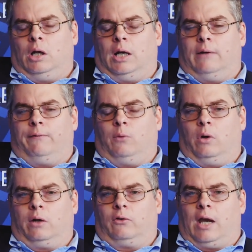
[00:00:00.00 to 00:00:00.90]
uh,
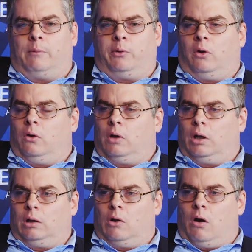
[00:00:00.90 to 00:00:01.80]
for example,
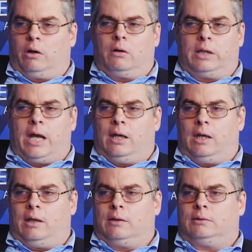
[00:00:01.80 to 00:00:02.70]
longer
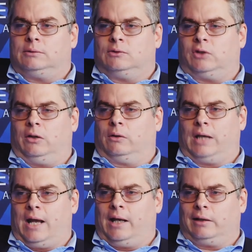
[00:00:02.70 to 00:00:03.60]
dated single
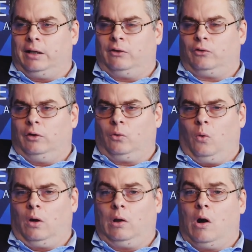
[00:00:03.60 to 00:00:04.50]
tenant leases
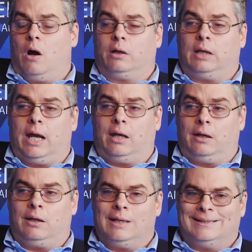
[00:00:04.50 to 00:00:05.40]
or long
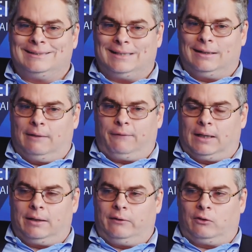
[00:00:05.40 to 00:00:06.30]
dated
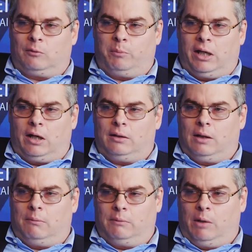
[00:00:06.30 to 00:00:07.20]
significant leases, be it
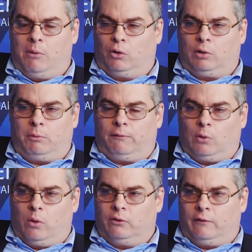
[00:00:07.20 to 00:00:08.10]
you know, multiple
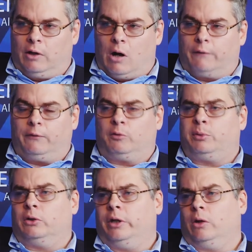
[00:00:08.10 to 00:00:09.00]
floors of an office
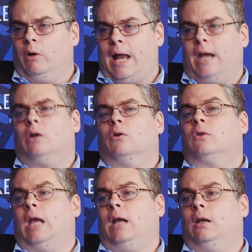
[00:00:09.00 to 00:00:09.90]
building or anchor
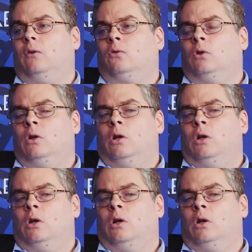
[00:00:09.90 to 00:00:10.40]
tenants,